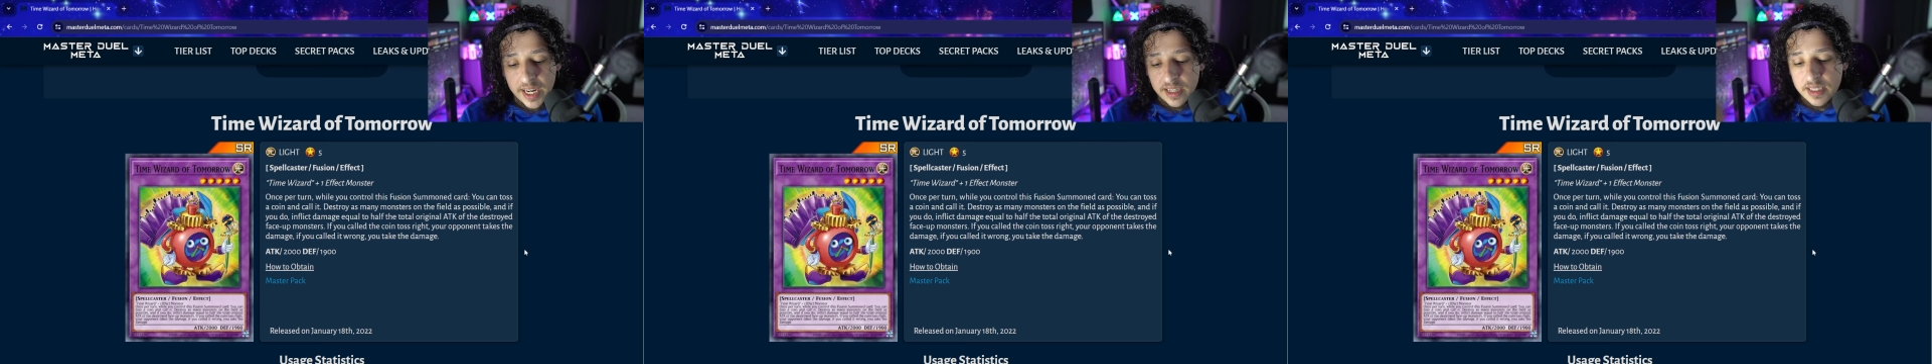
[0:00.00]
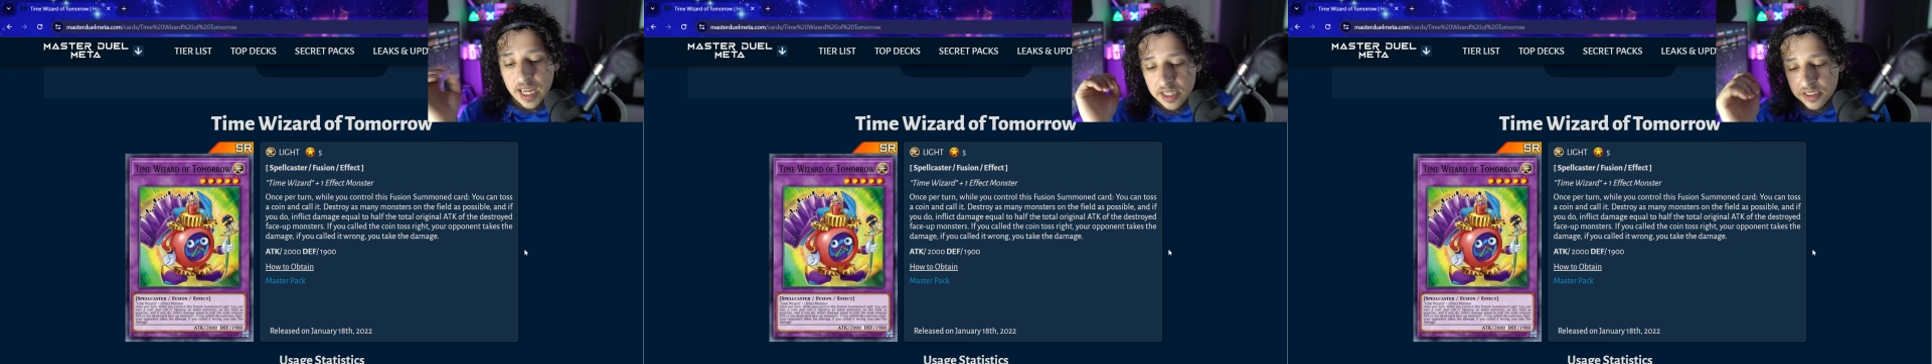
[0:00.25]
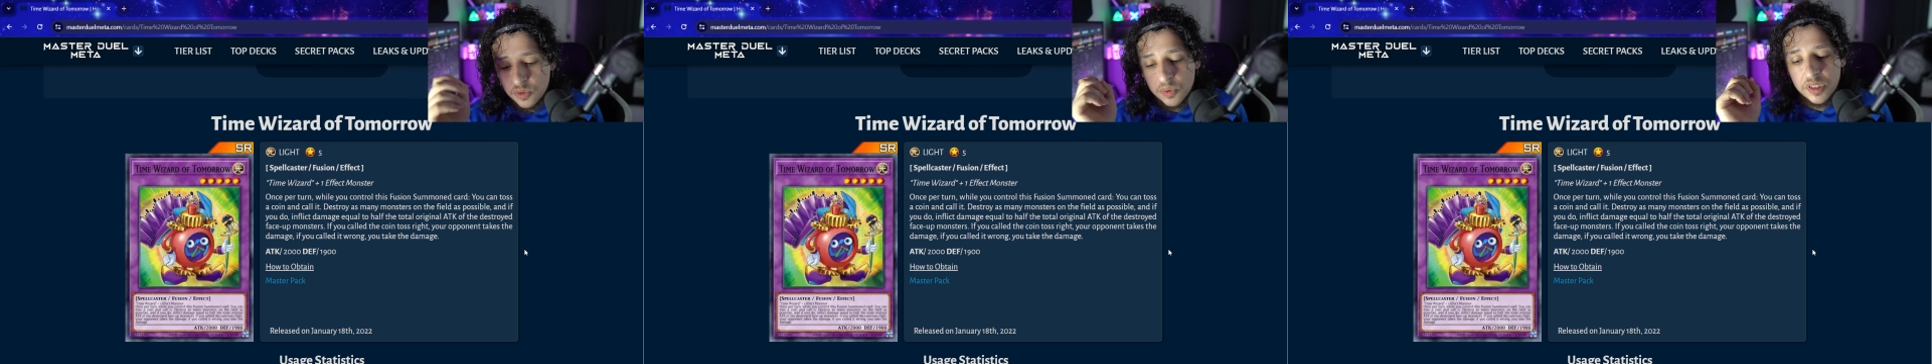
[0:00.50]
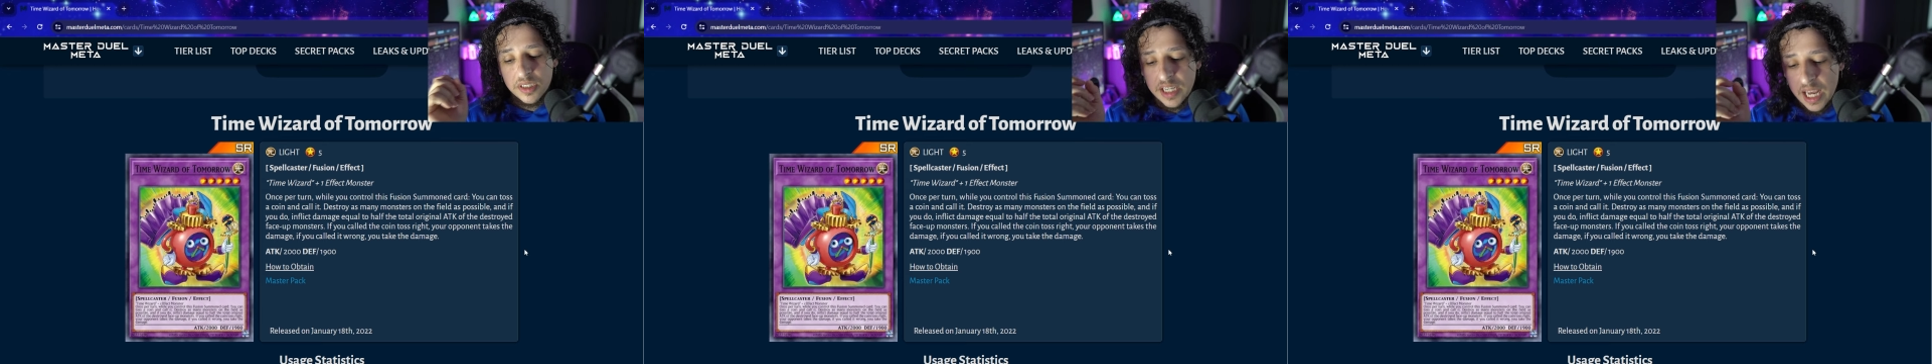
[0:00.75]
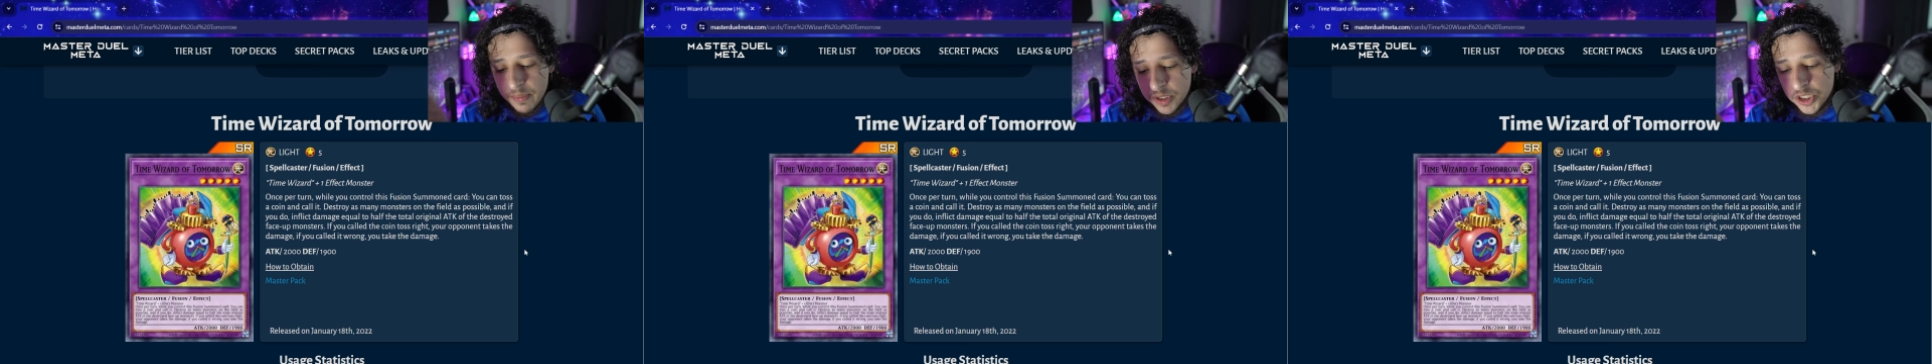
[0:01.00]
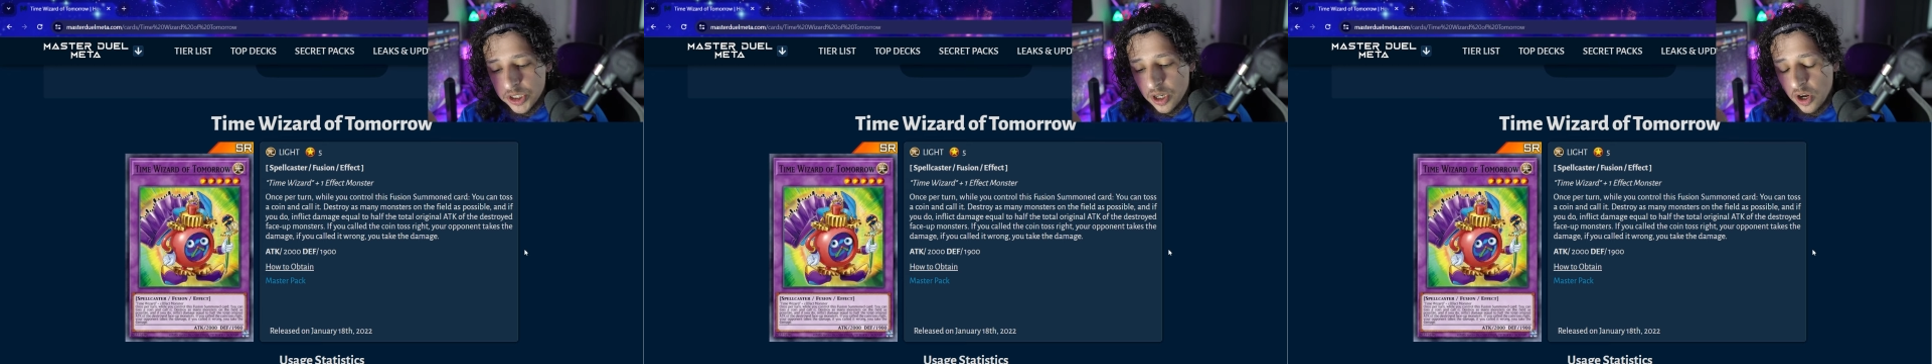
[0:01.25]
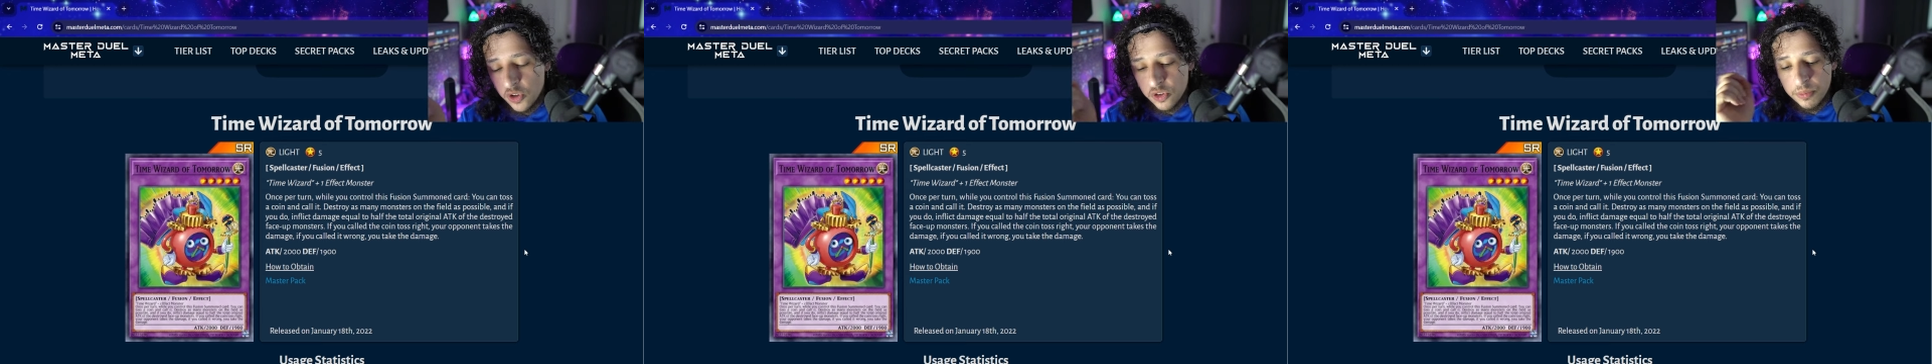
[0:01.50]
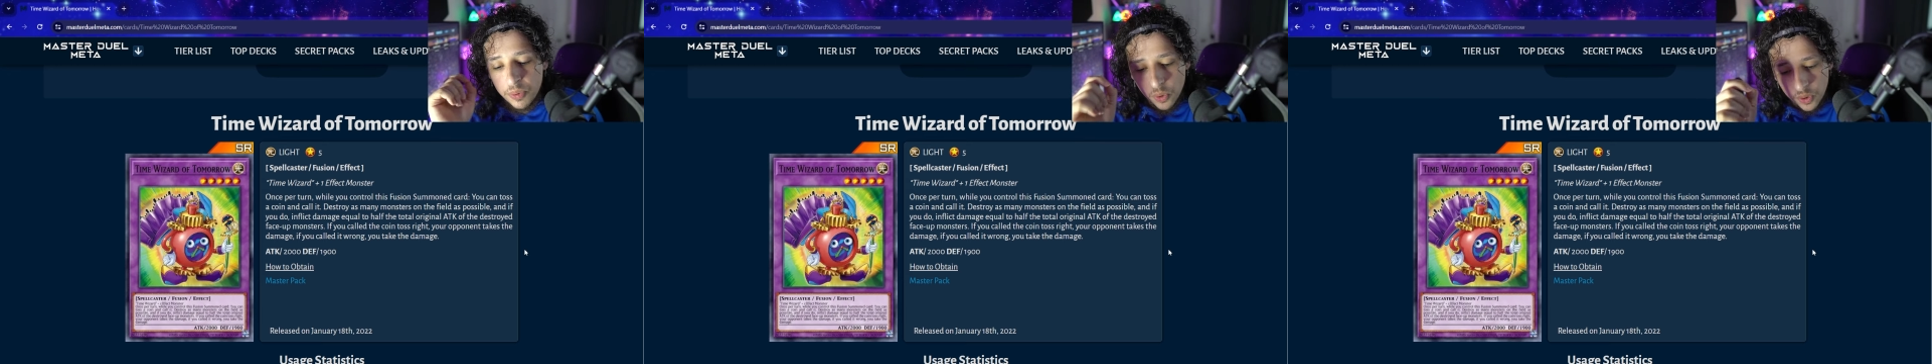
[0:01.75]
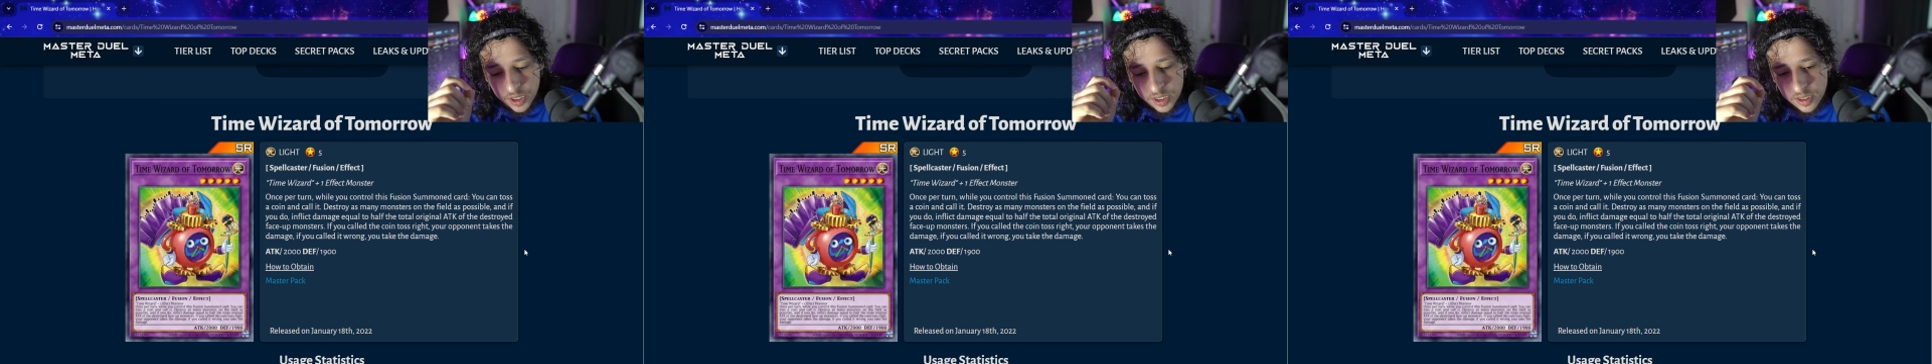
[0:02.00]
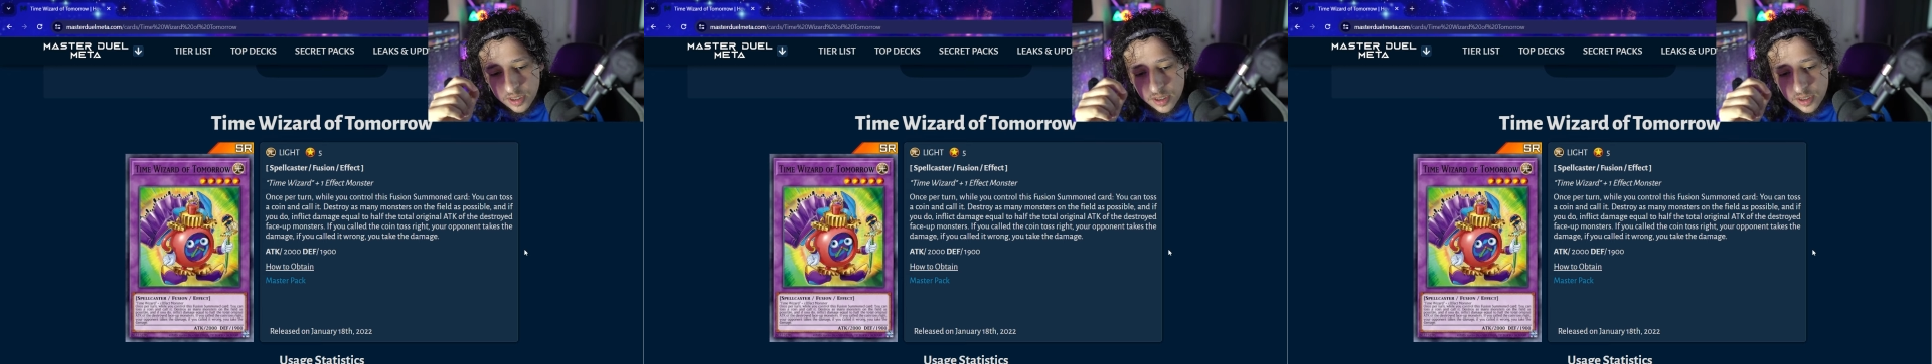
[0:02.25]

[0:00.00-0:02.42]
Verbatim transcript: 8,000 worth of damage on the board.